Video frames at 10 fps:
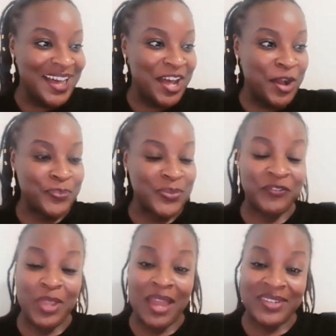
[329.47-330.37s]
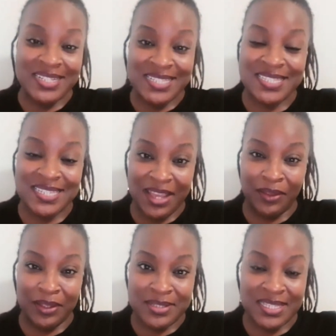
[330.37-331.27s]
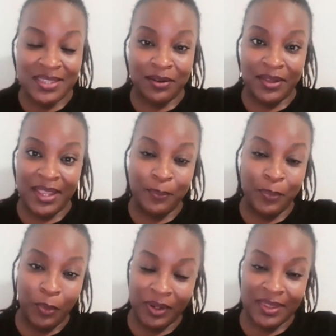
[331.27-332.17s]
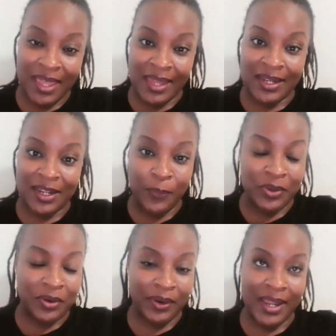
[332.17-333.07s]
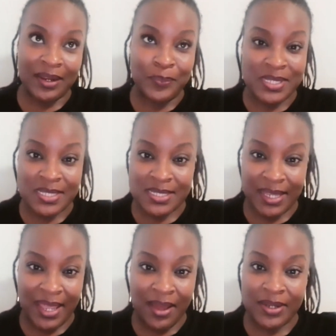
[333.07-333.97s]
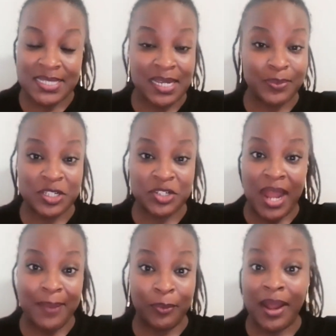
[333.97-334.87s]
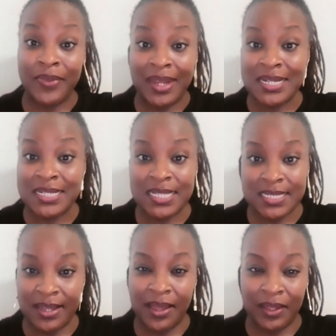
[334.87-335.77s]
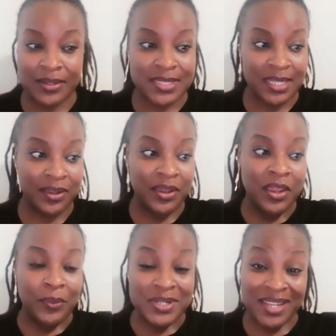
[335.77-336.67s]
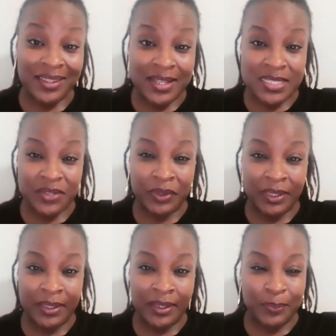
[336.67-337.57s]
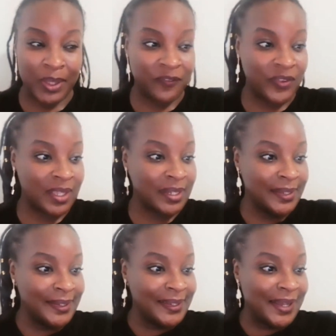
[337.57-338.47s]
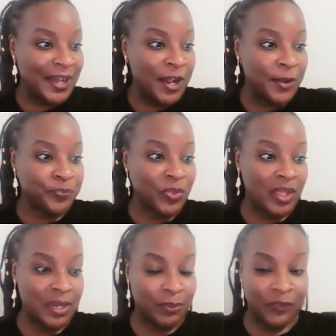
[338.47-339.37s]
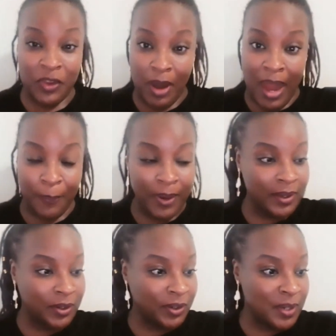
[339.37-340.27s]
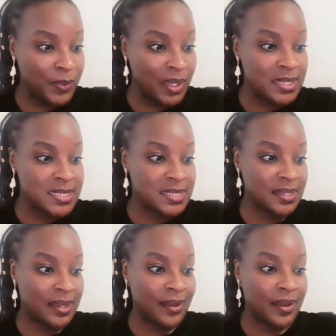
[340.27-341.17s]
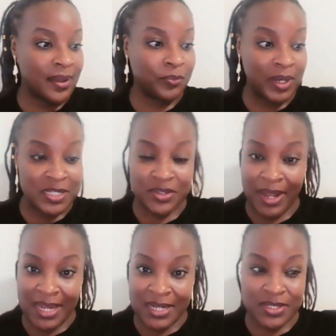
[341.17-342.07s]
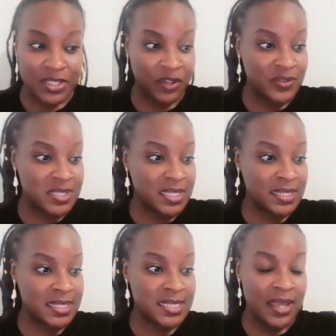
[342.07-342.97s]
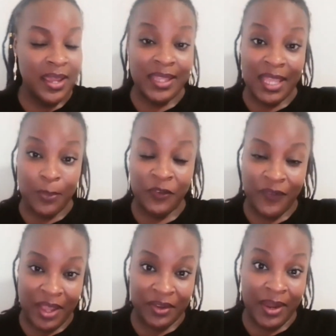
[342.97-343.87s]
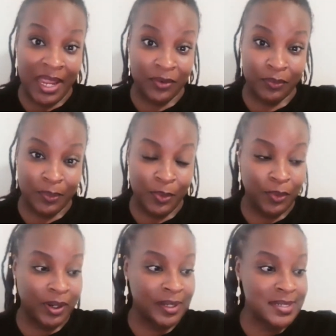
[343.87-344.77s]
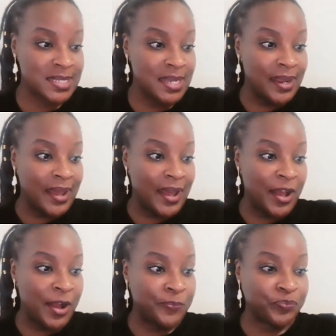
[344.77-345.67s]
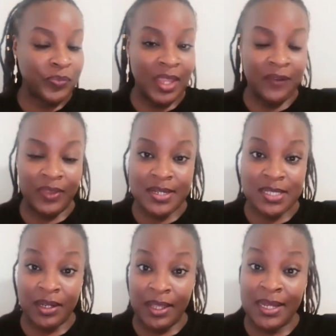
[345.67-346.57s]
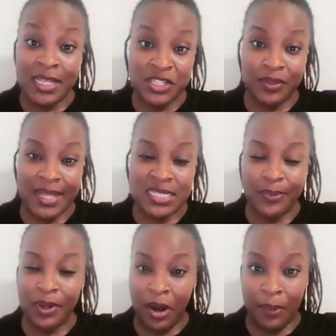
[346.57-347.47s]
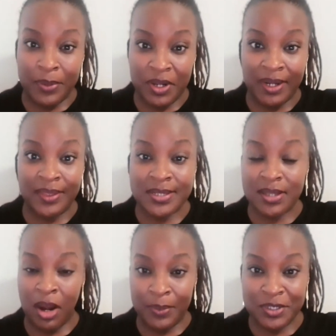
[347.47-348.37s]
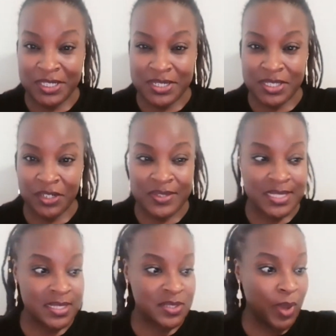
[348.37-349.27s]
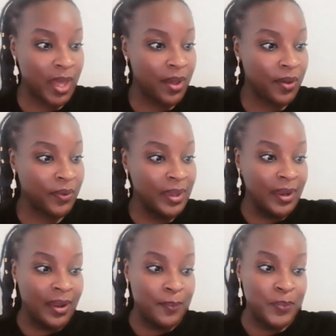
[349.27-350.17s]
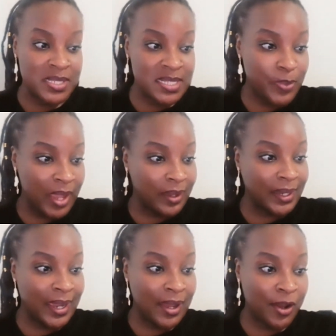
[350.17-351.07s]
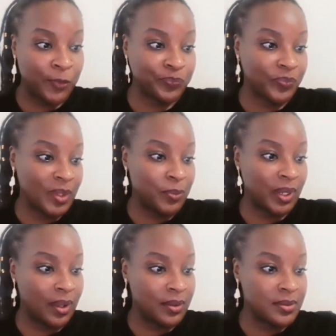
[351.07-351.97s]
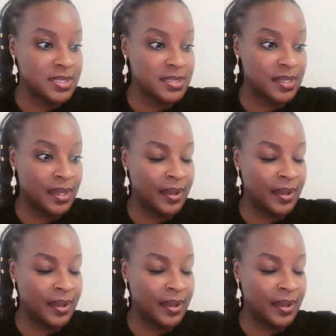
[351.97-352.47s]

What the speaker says: If you have an existing LLC, they'll import that and help you create a business account and set up the tribe around that existing LLC, which I think is a really good benefit. They review your operating agreement, registered agent services. They help you file your annual report. If there's an issue that has to be arbitrated, there's arbitration services as well. Business bank account. What else?